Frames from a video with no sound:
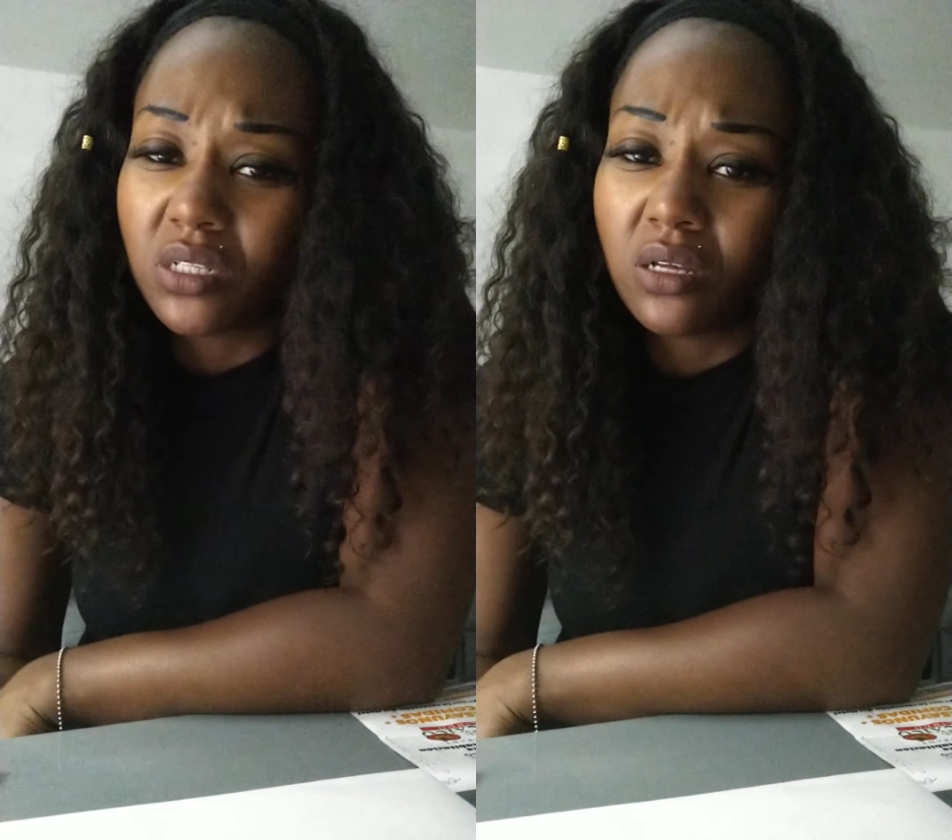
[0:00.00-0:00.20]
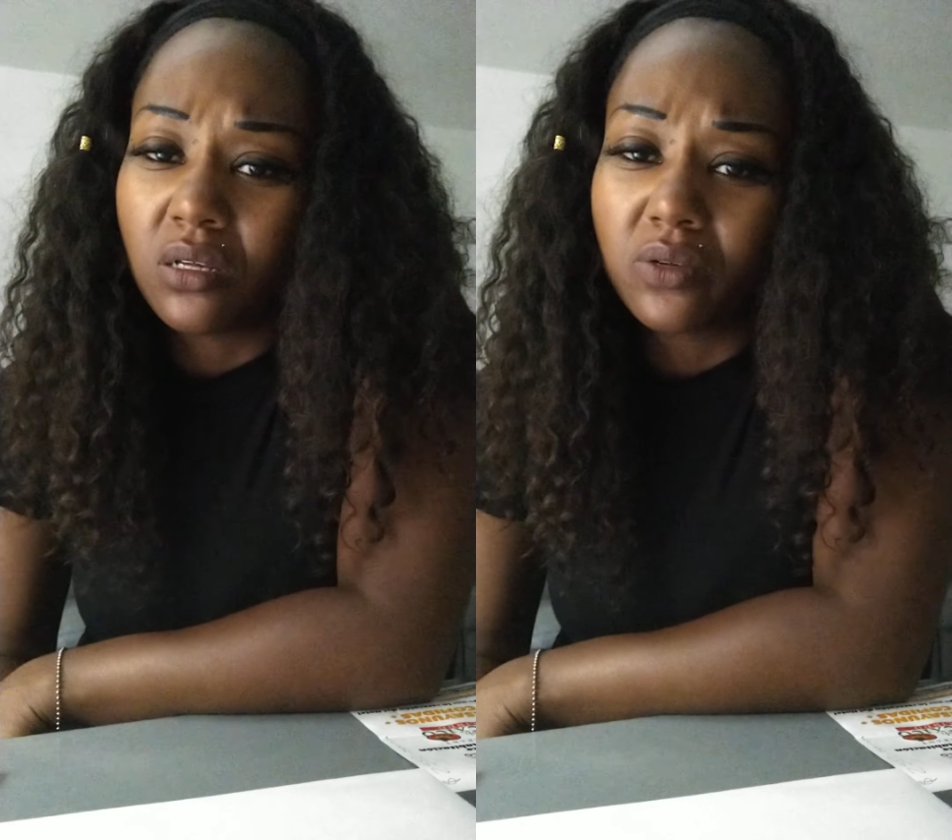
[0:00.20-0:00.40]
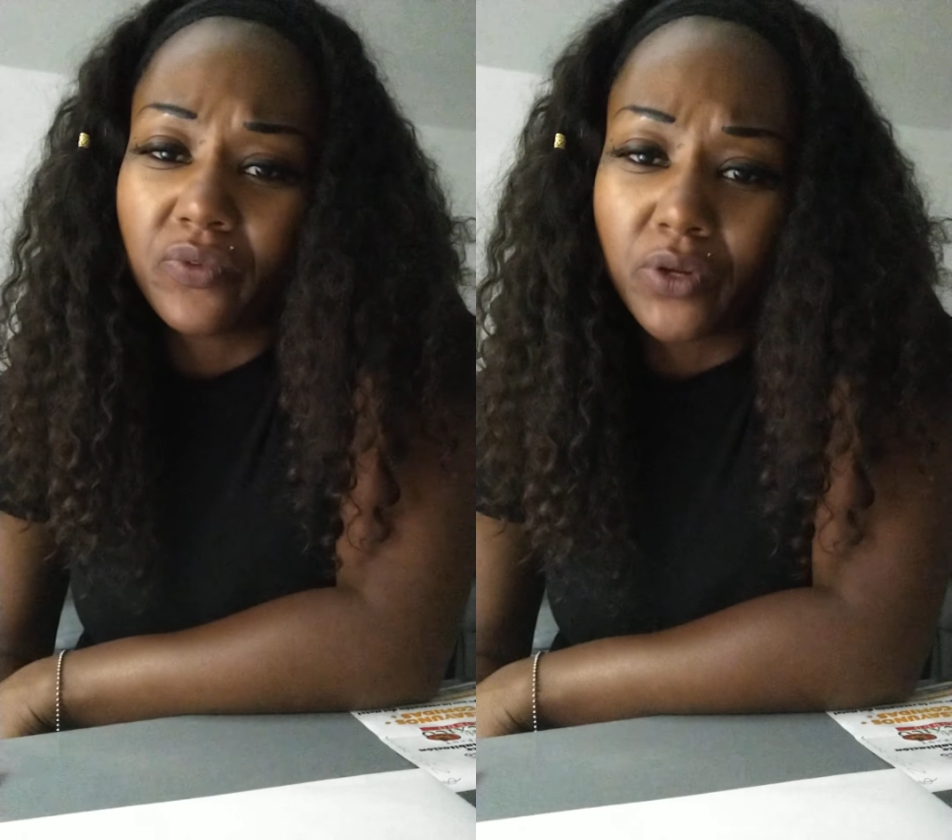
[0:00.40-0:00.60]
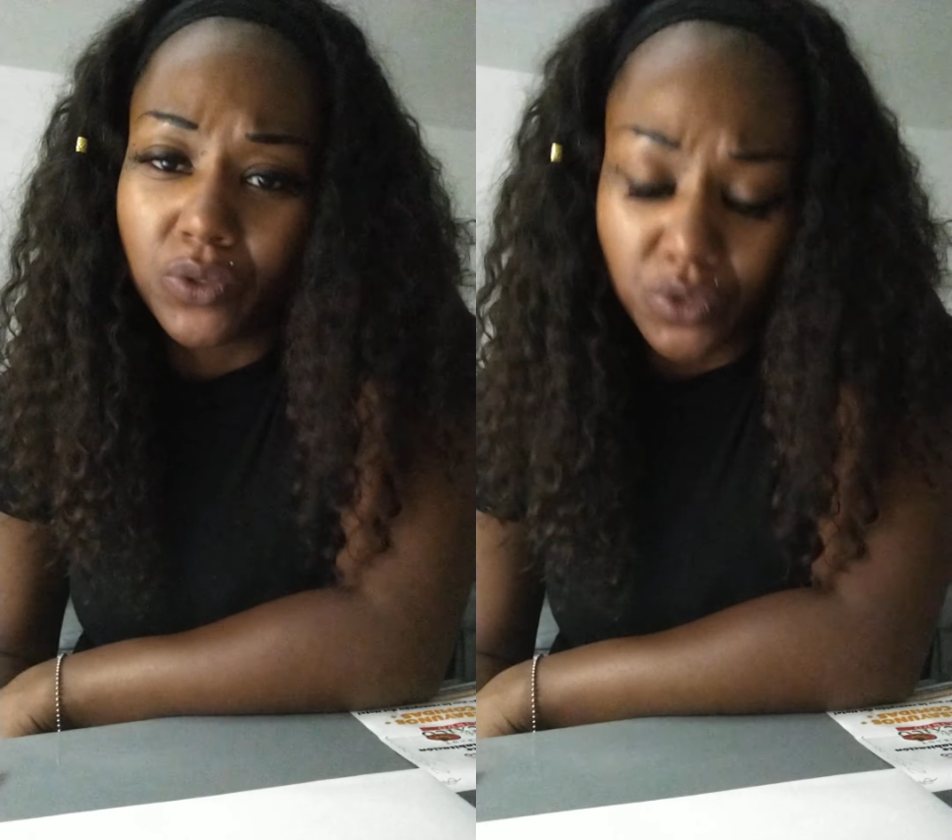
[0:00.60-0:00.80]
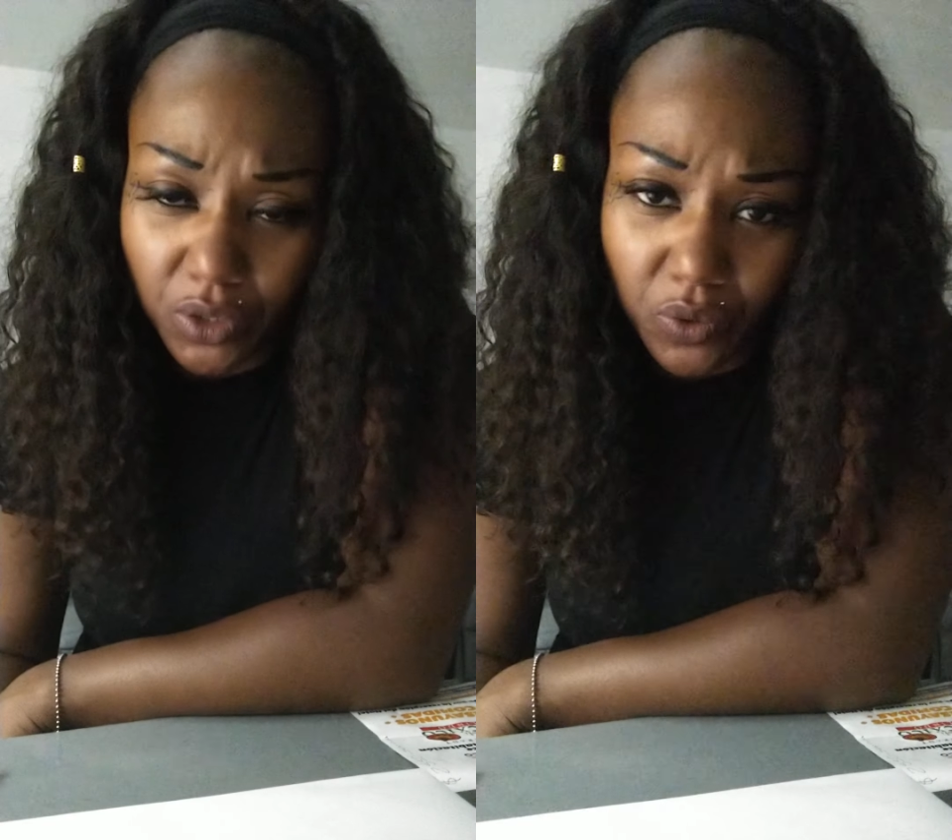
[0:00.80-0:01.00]
Like, for
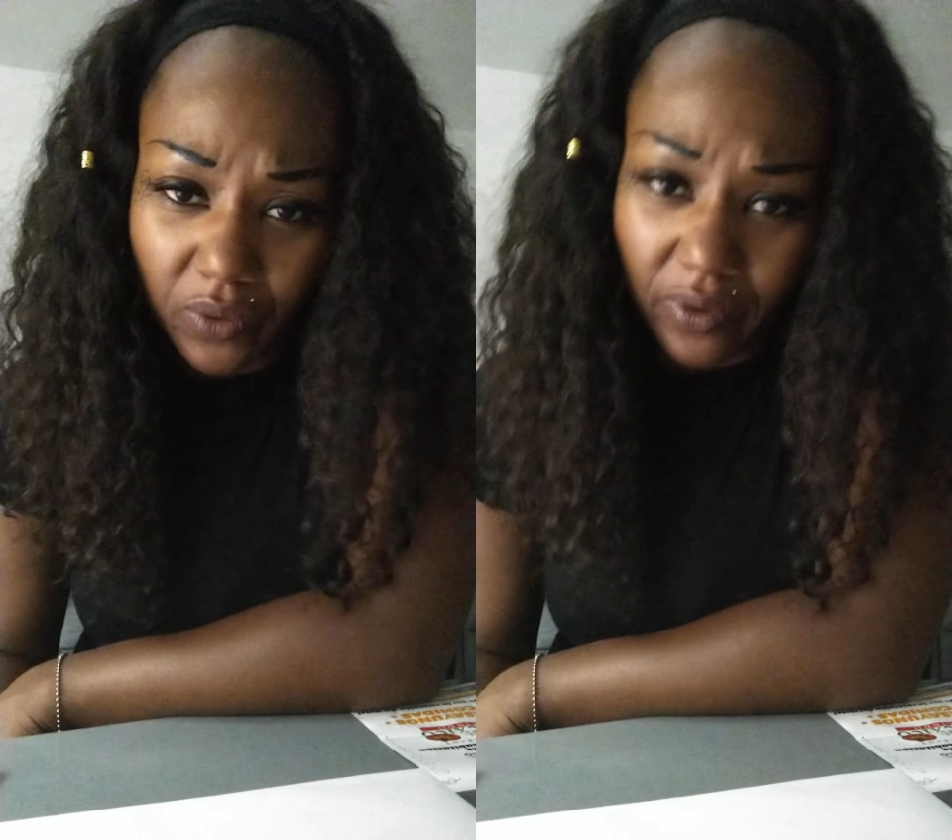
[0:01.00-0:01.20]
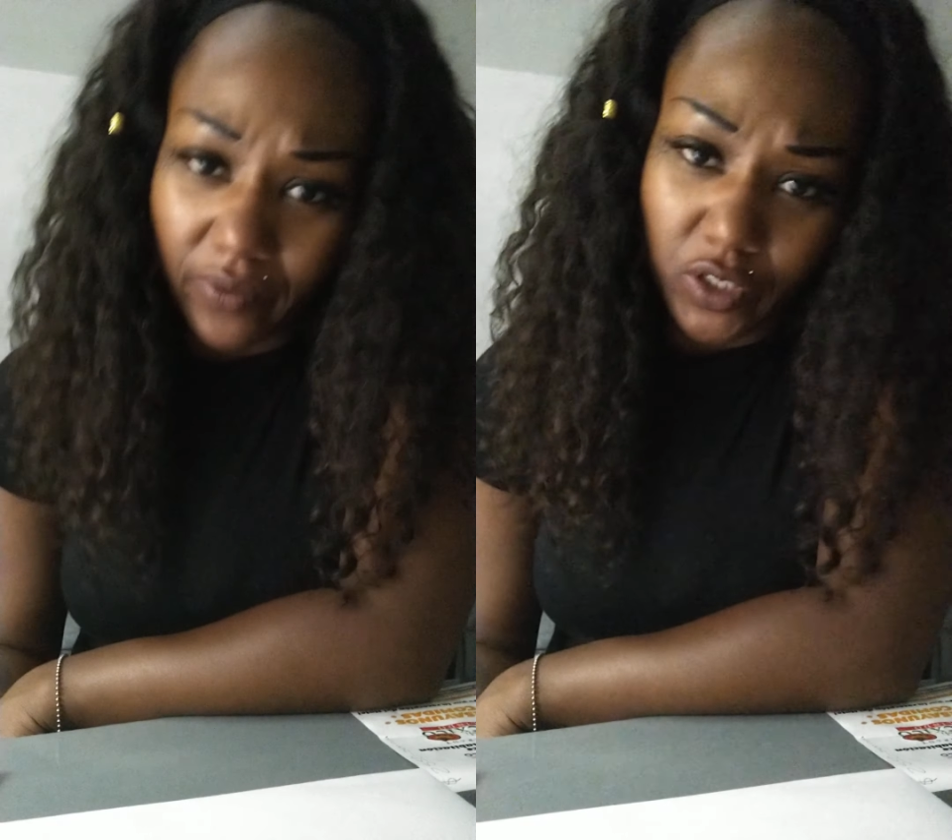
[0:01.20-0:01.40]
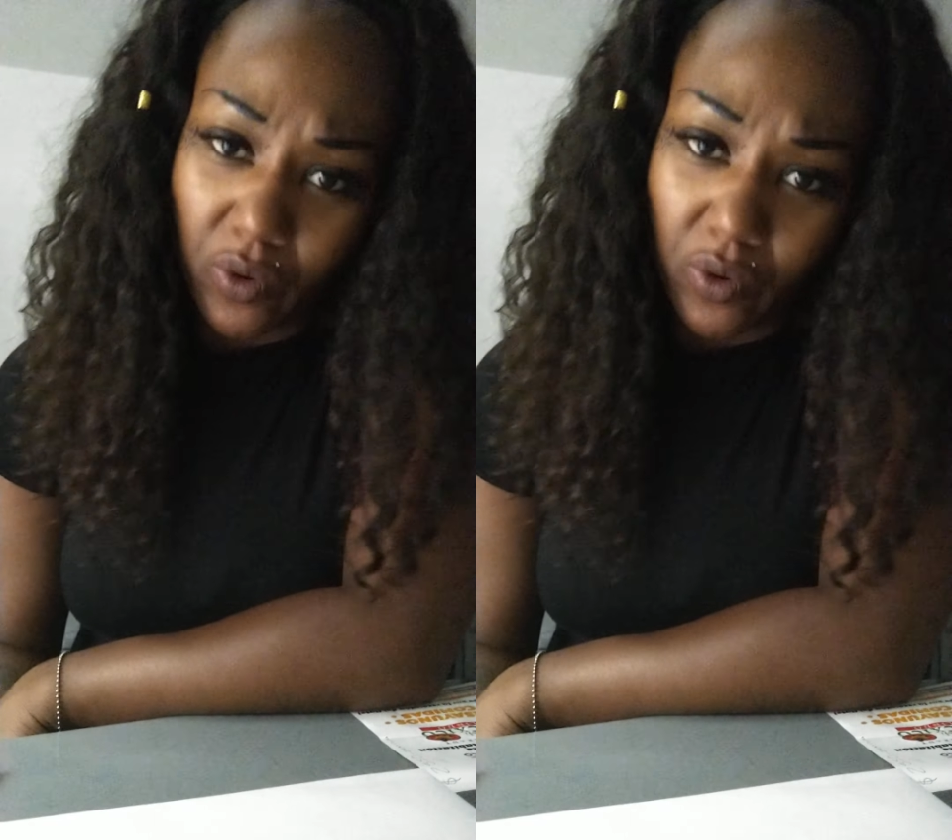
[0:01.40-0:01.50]
those of you who have never